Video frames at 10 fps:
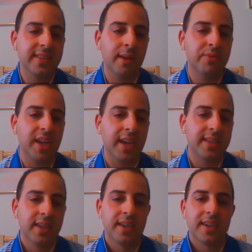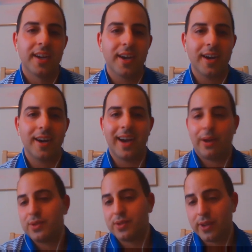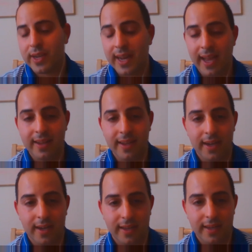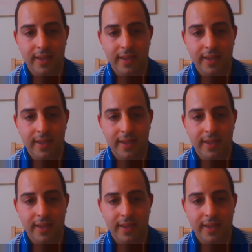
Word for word: subject uh, i was looking at uh,